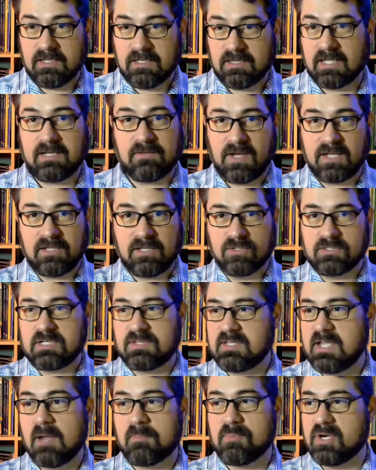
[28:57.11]
Like if I looked
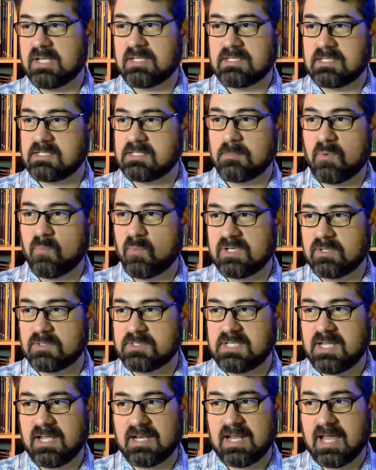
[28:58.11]
at the operating system of Windows
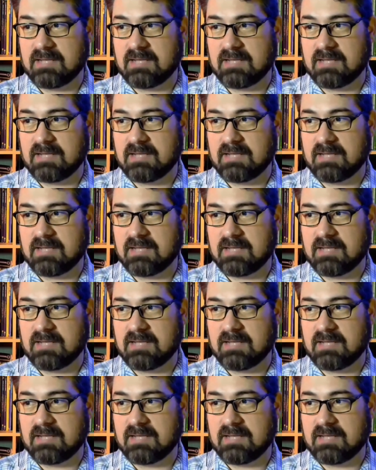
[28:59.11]
10,